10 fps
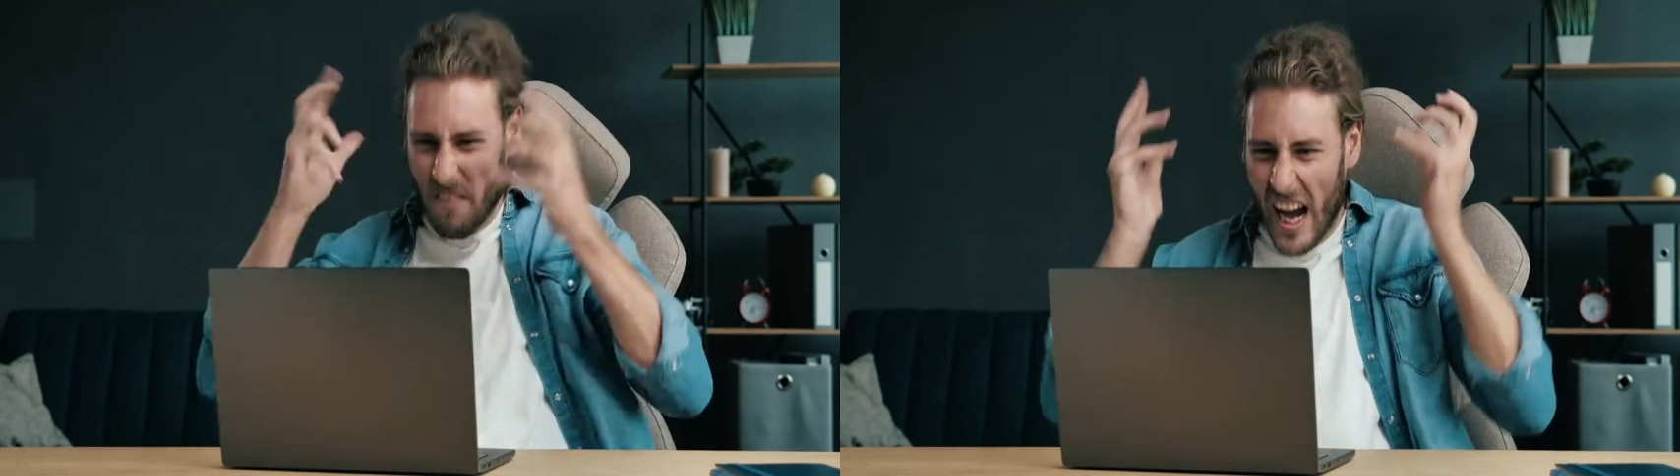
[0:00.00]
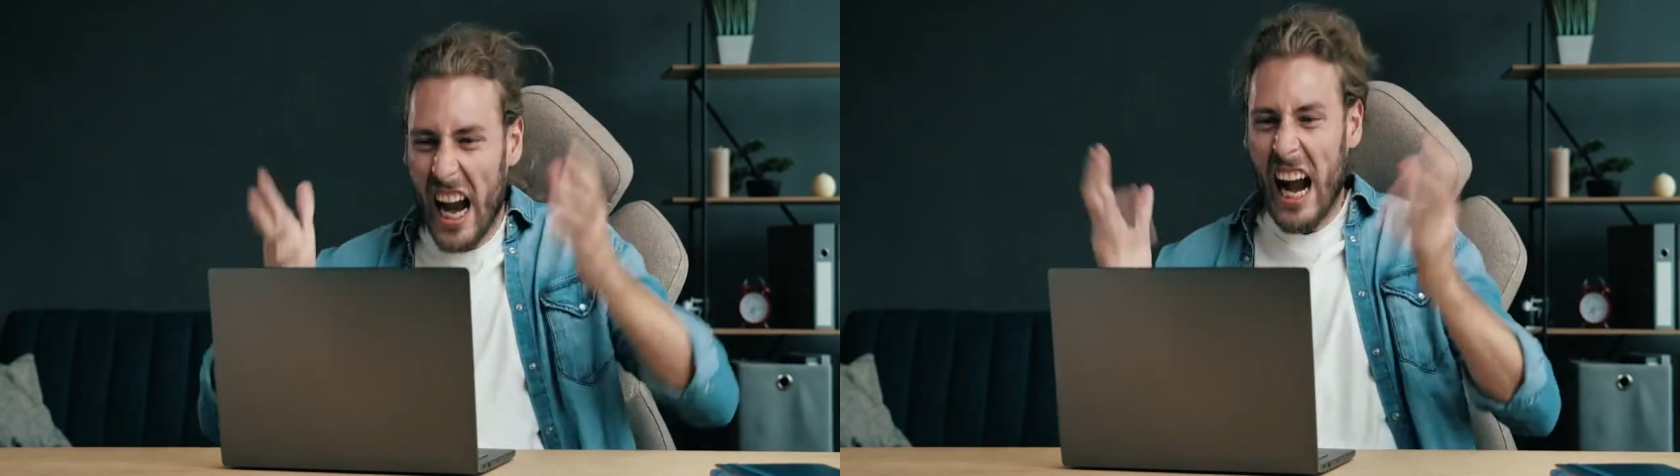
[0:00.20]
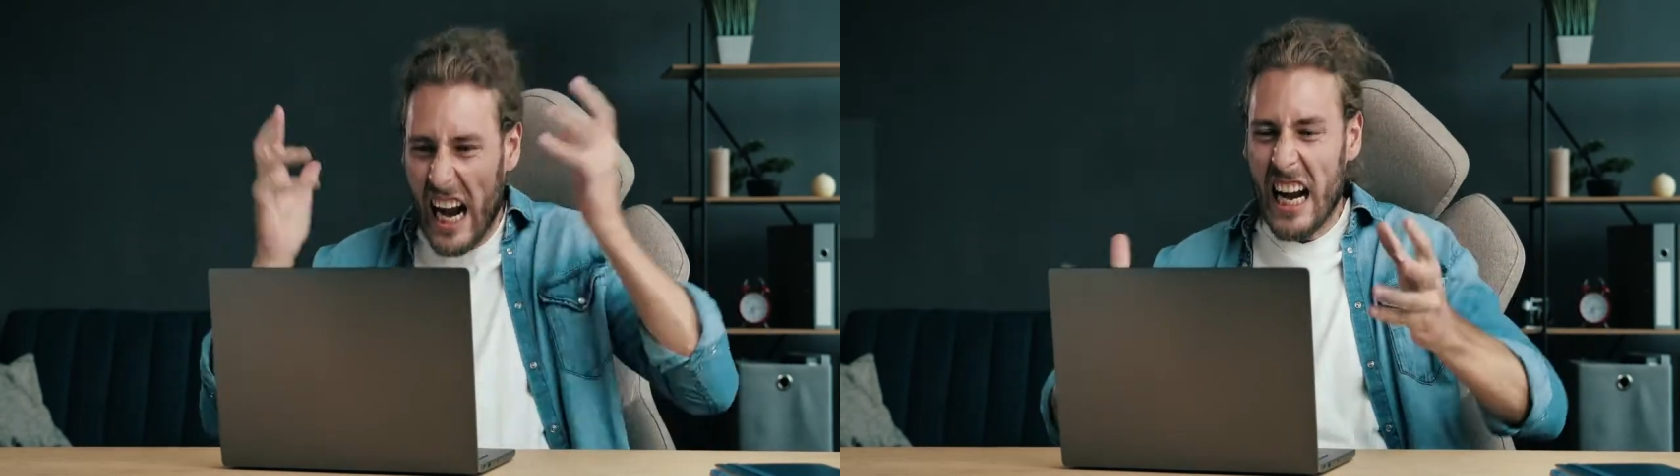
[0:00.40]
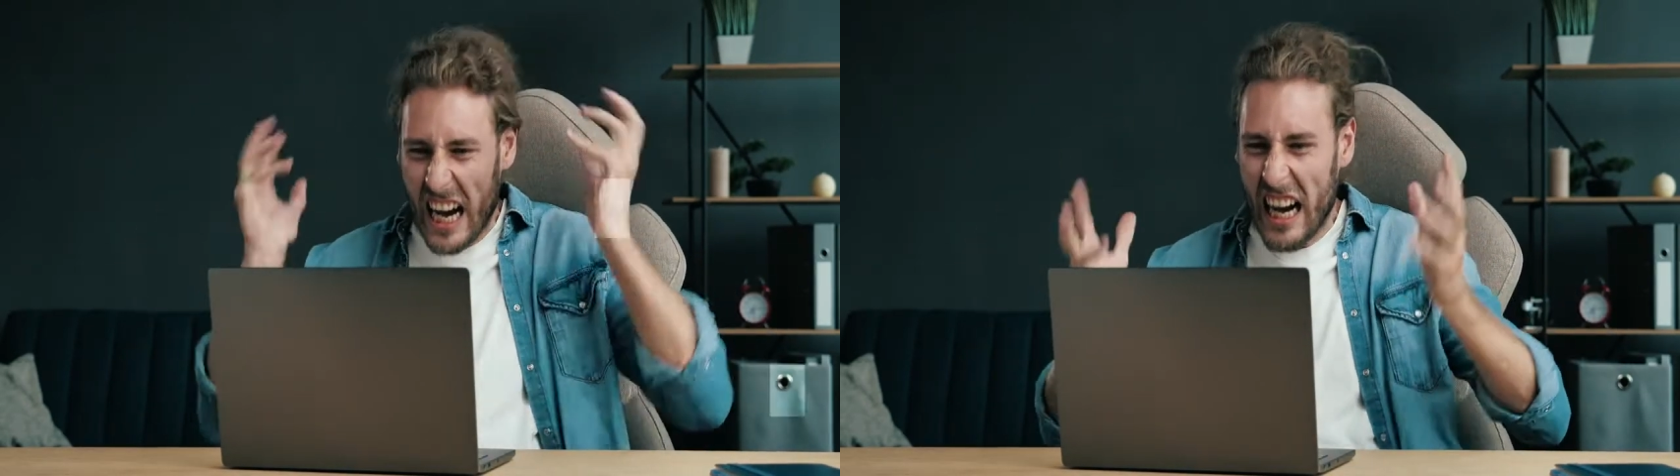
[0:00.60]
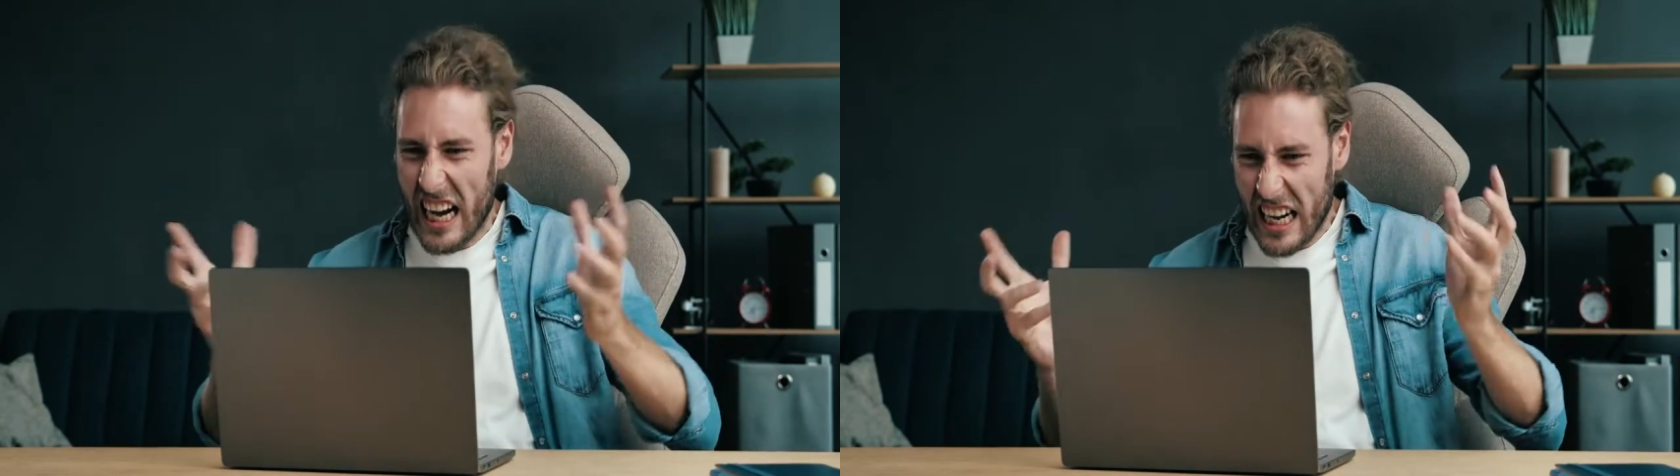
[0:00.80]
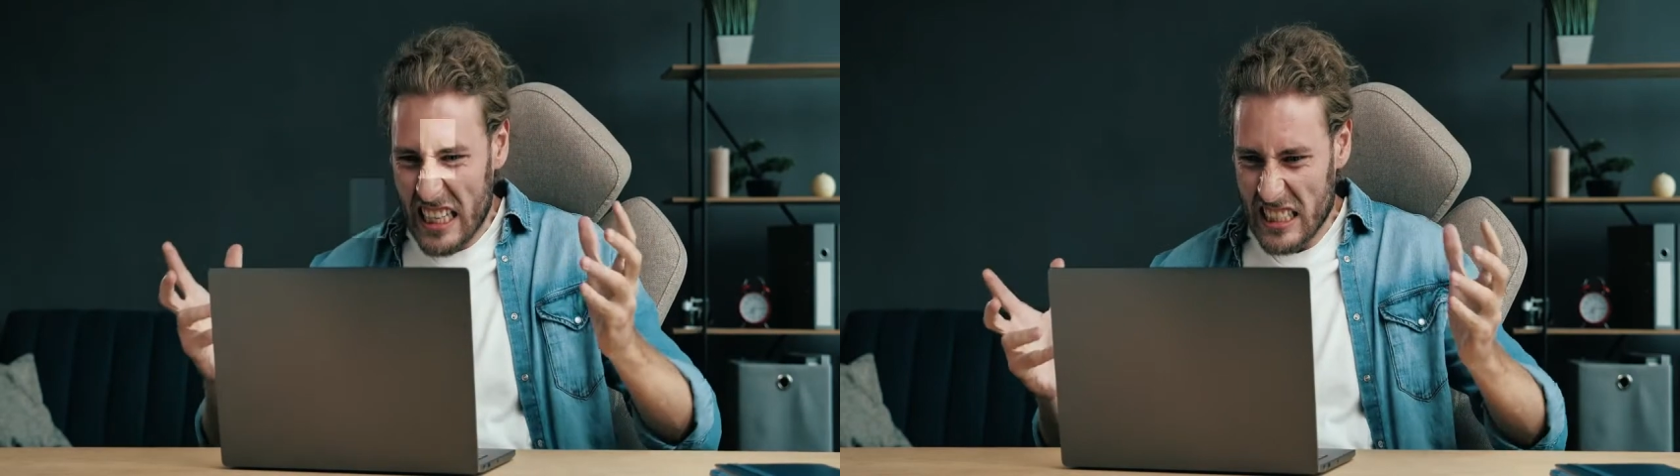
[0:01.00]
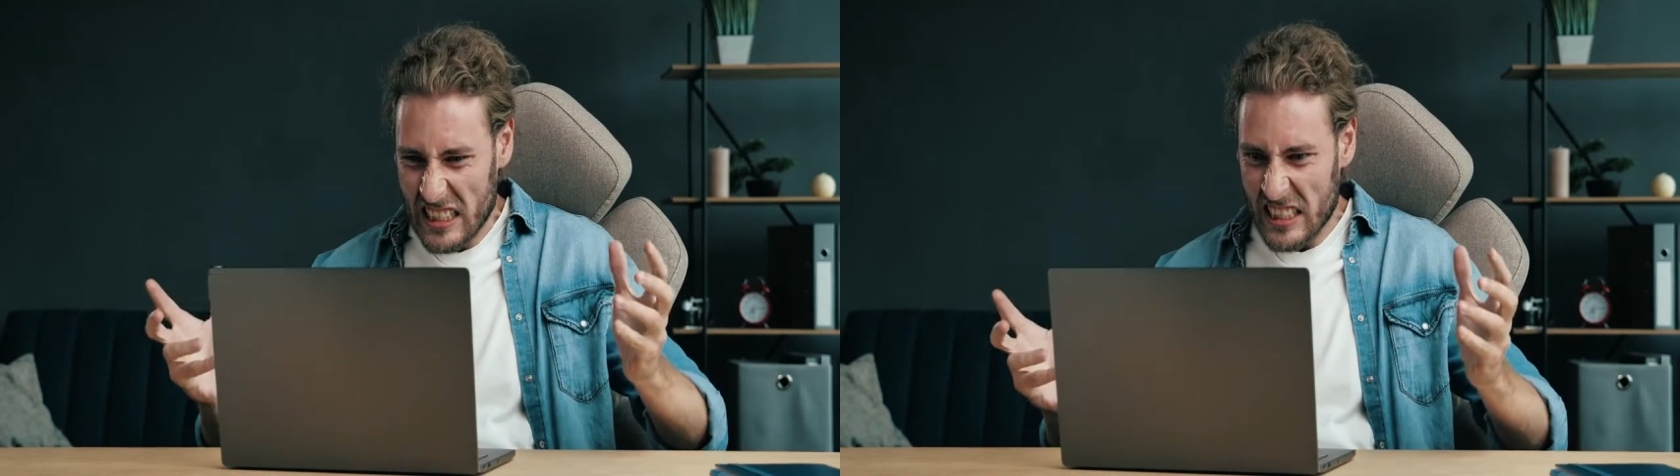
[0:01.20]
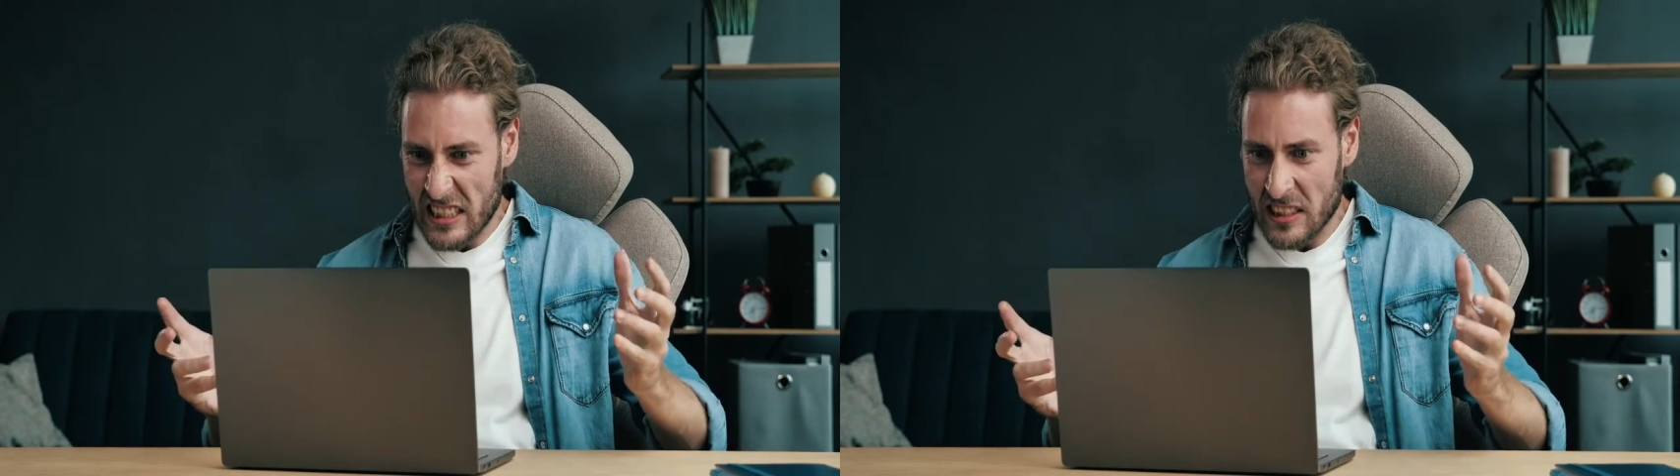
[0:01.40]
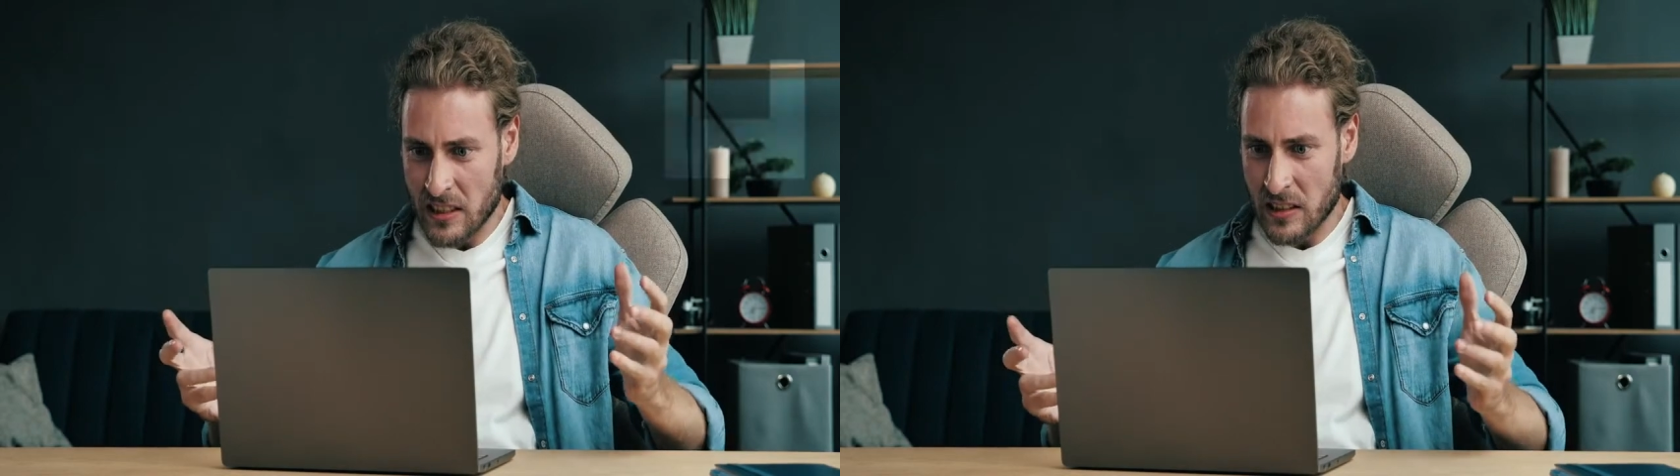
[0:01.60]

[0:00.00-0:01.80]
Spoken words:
can be so convincing